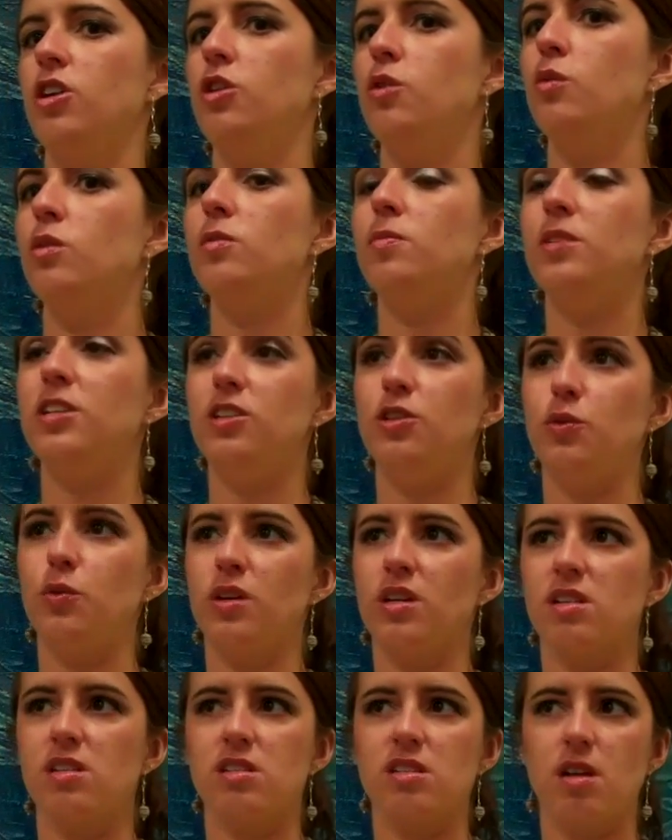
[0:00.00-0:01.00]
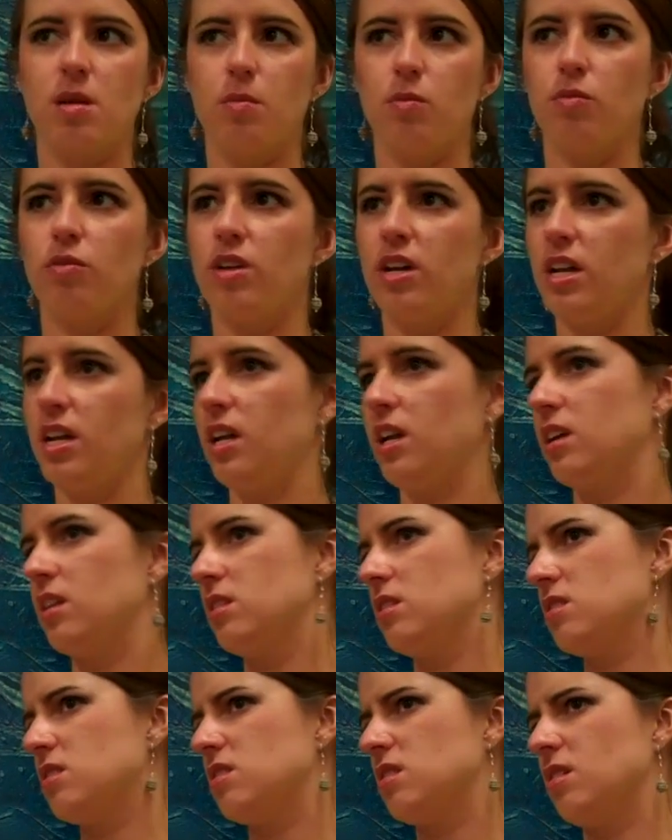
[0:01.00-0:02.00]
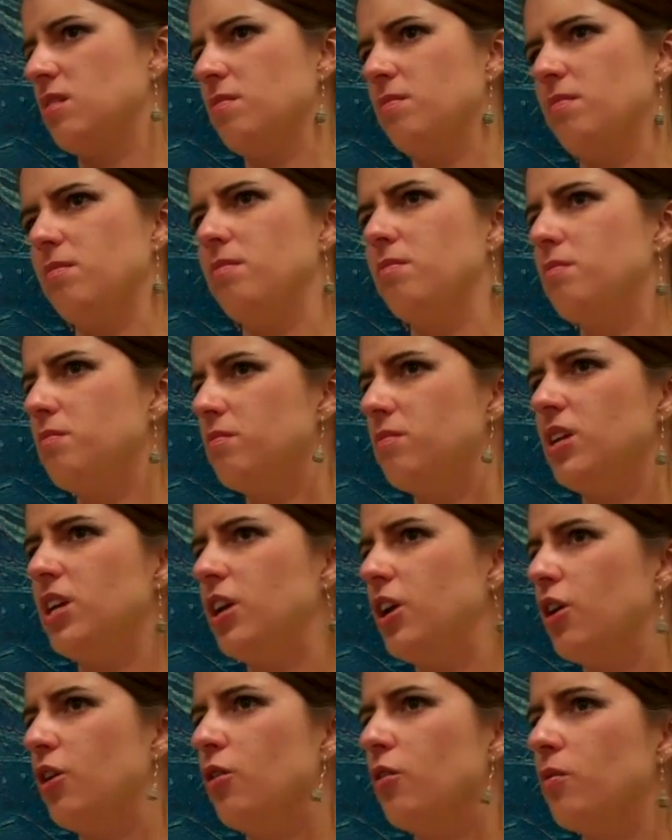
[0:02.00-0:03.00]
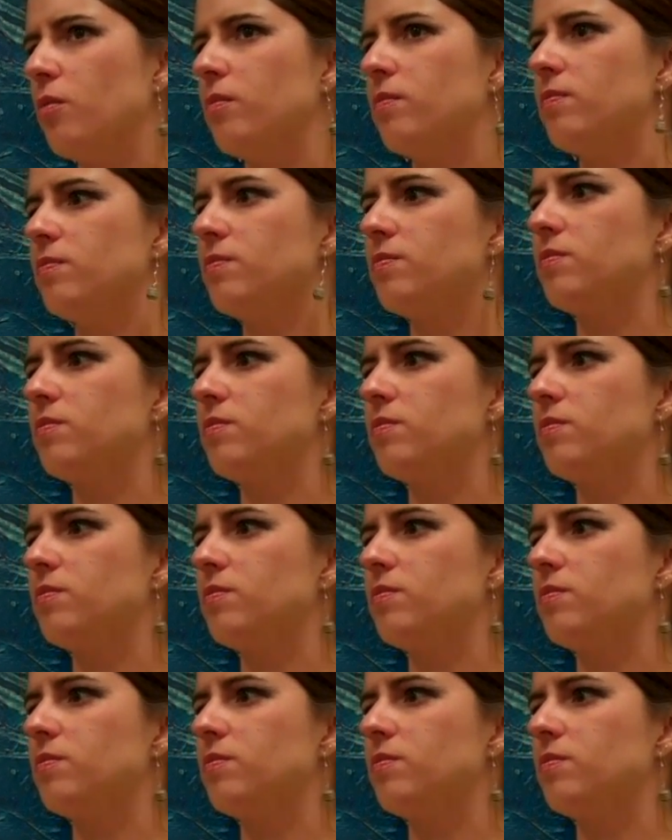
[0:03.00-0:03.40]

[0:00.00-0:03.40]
You would be doing some reading and some, you know,